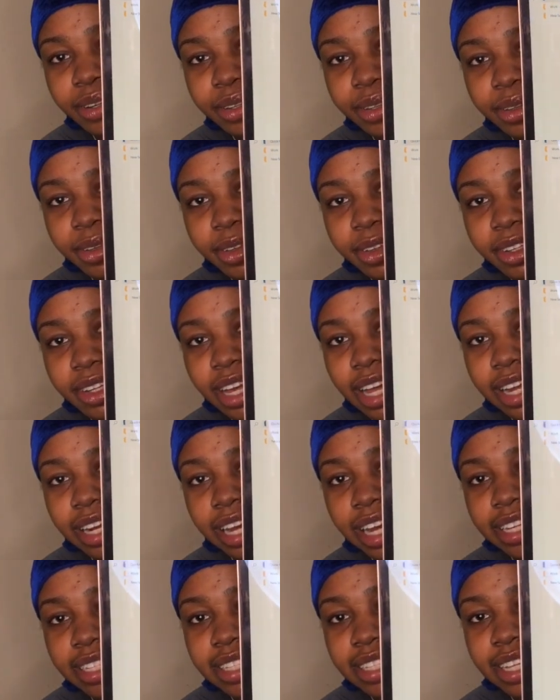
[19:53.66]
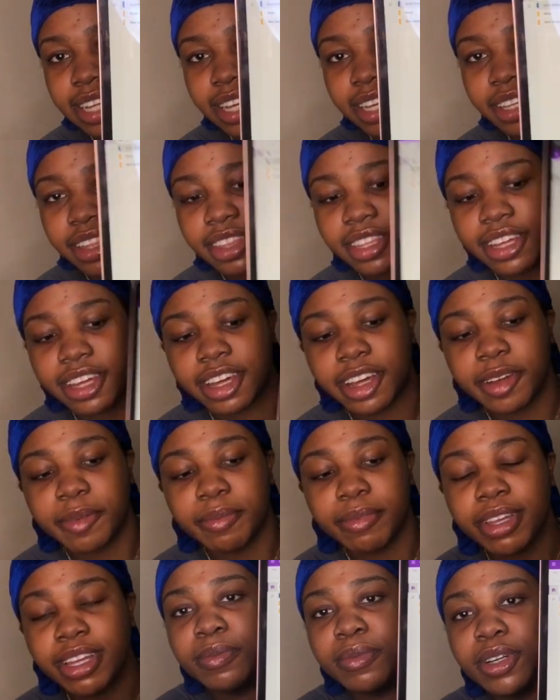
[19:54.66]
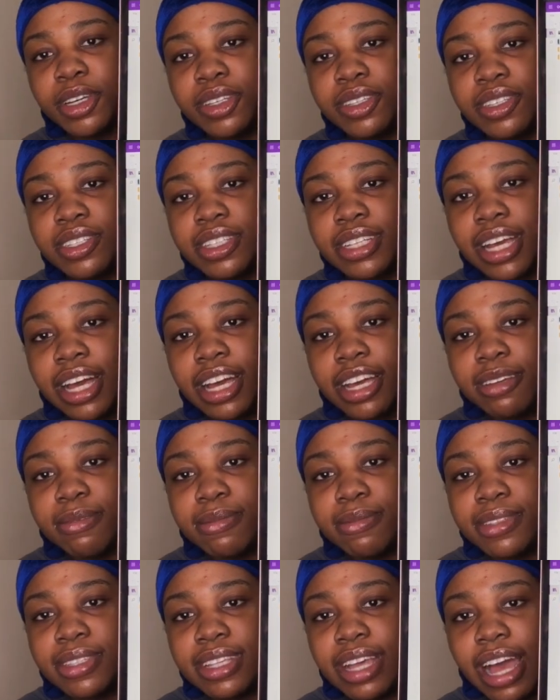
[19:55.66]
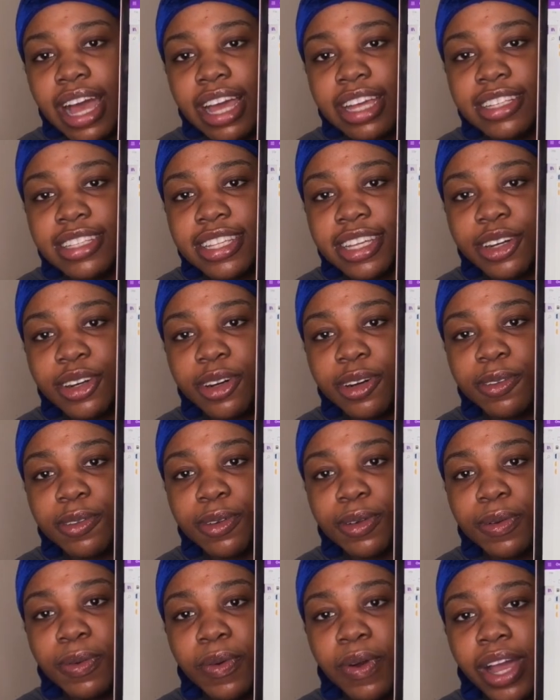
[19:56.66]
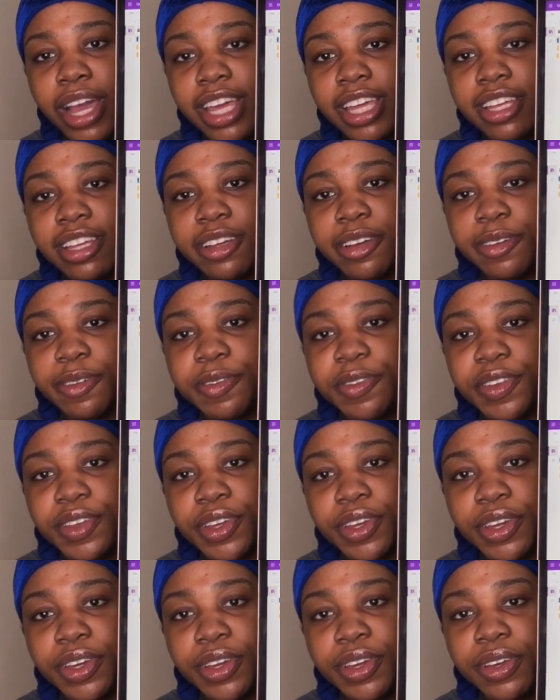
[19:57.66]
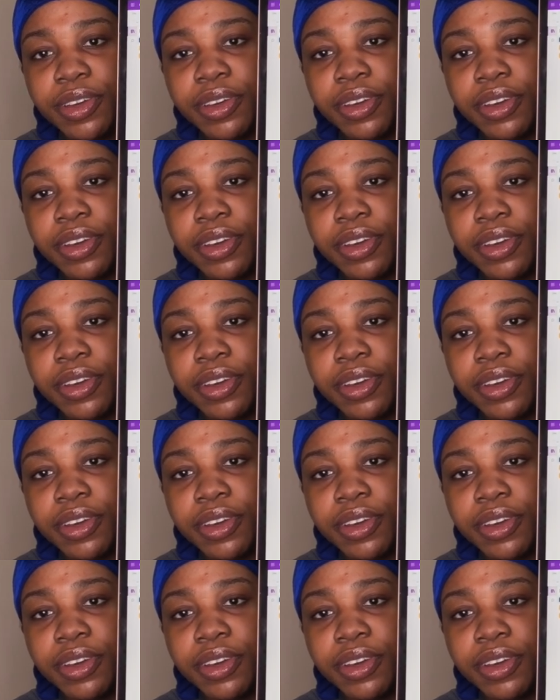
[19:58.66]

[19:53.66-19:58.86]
through and I tick them. Most times I tick off quite a few.